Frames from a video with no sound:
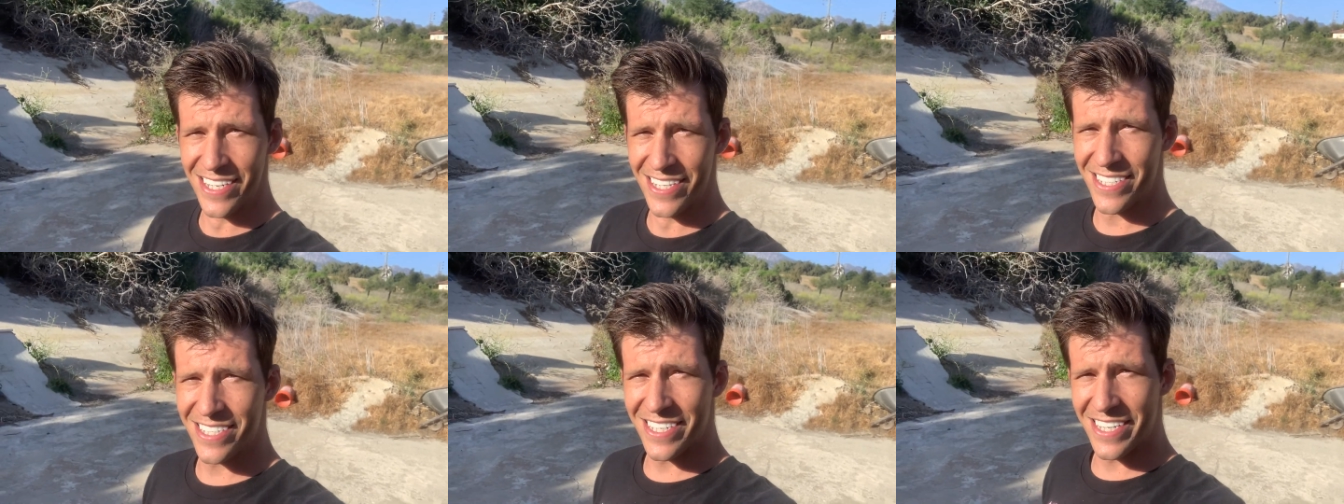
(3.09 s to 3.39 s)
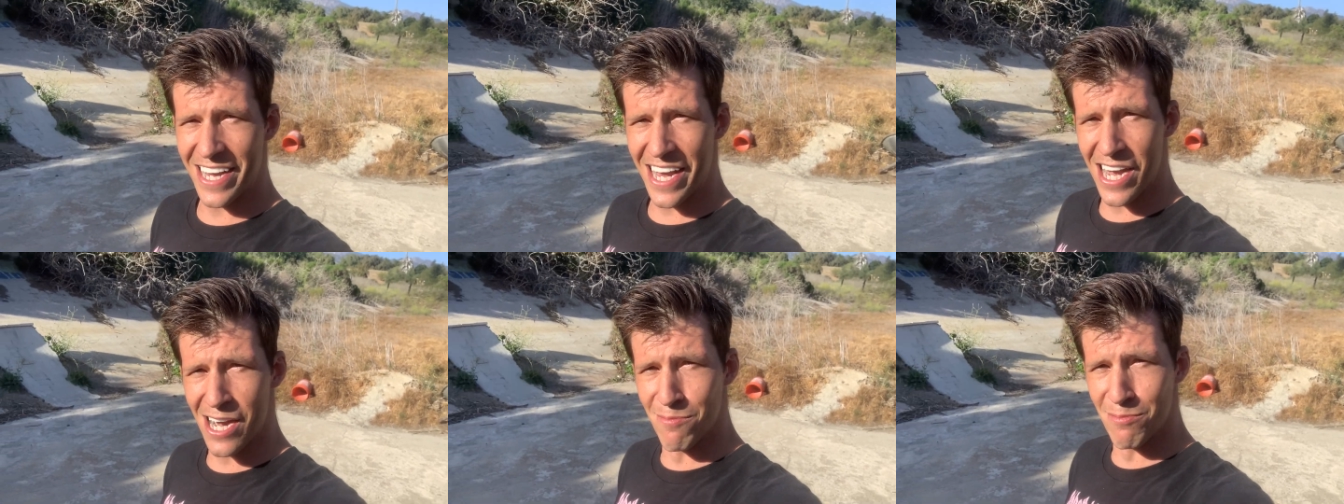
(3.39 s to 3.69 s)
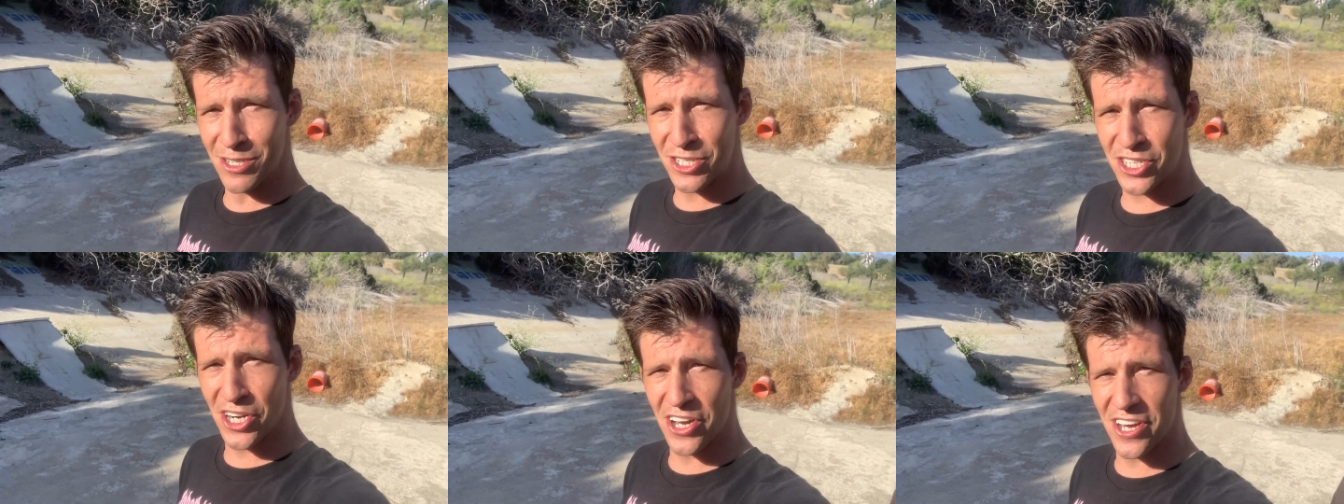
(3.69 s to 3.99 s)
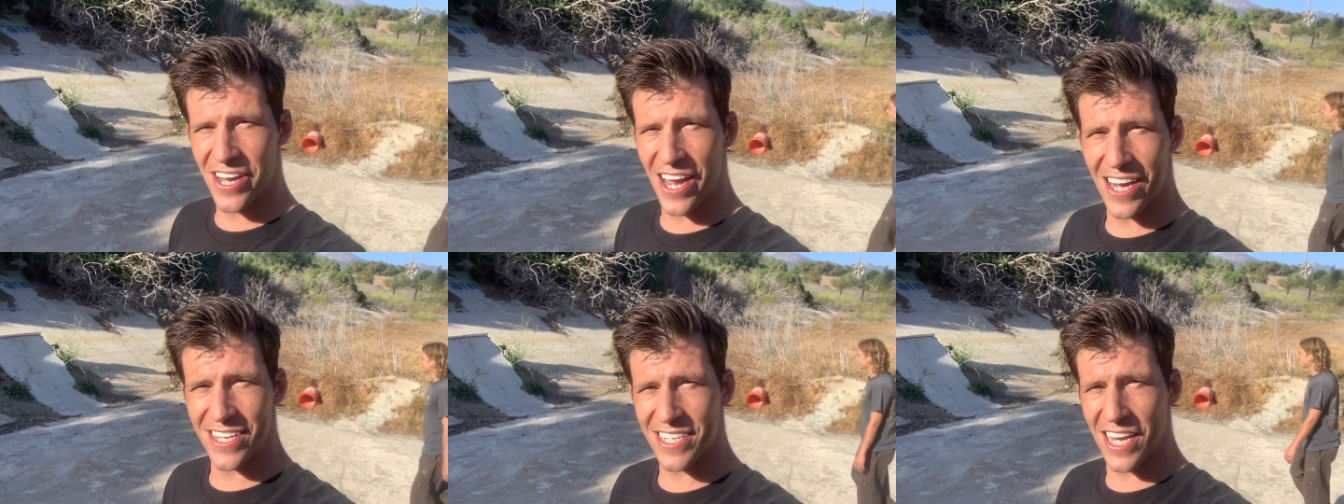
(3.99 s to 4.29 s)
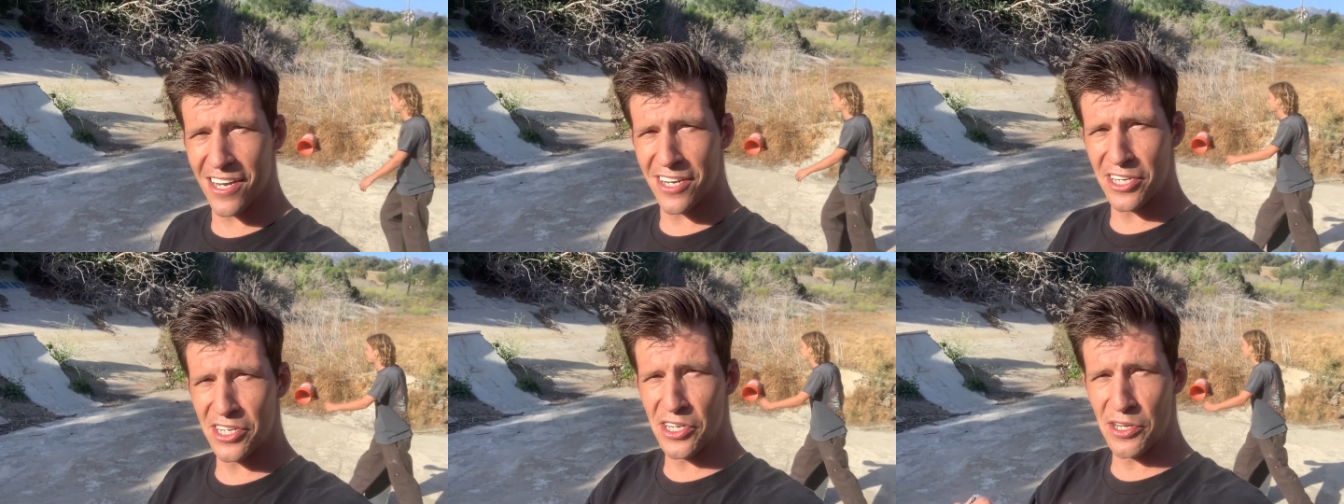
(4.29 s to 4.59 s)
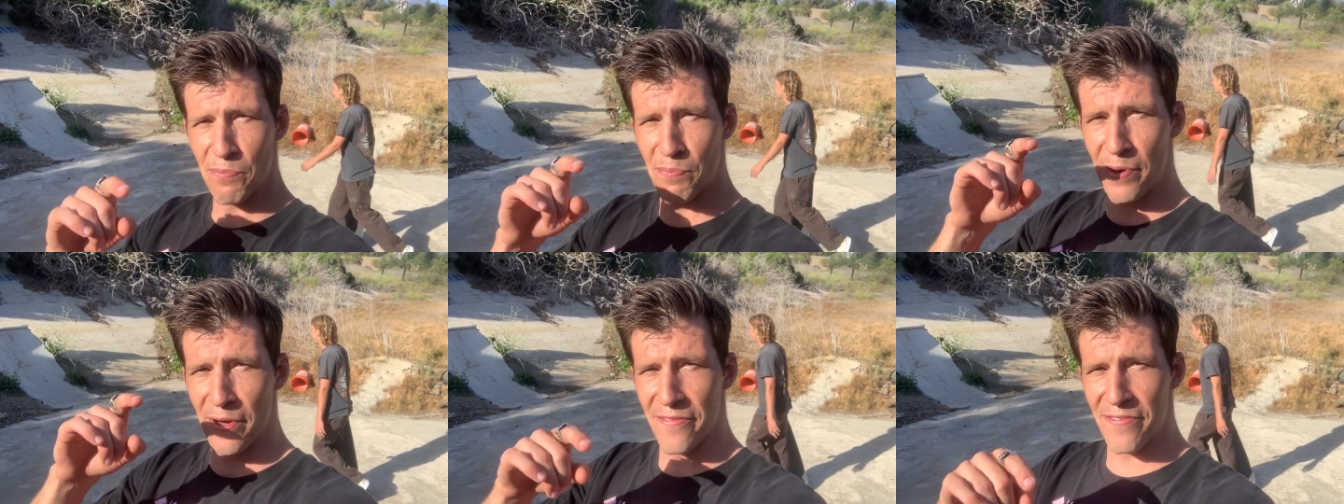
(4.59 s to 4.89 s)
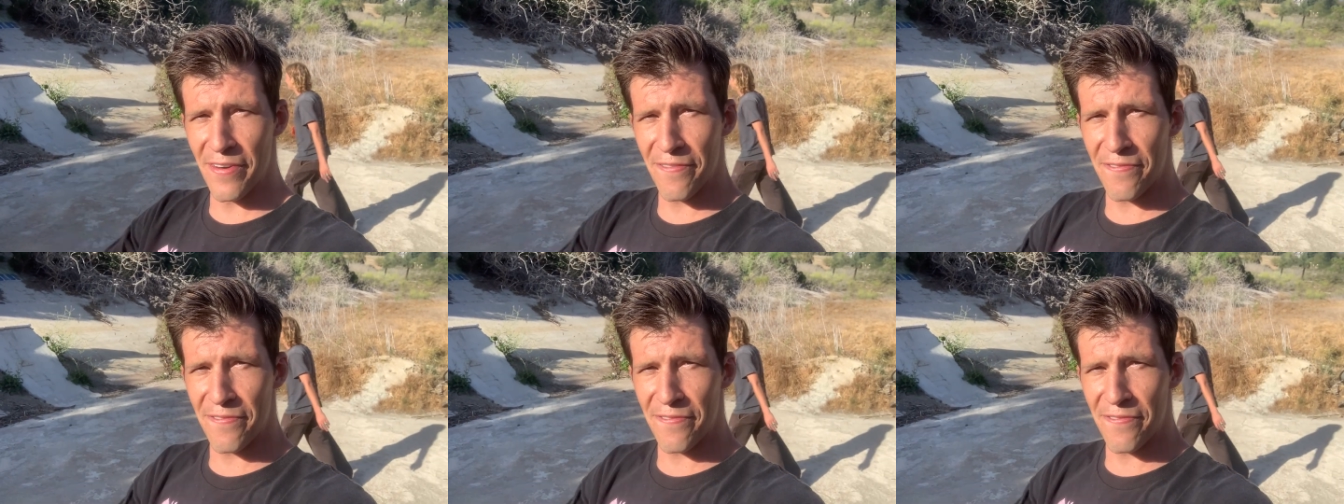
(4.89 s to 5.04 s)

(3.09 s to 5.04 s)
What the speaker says: Today I'm going to show you guys how to do pivot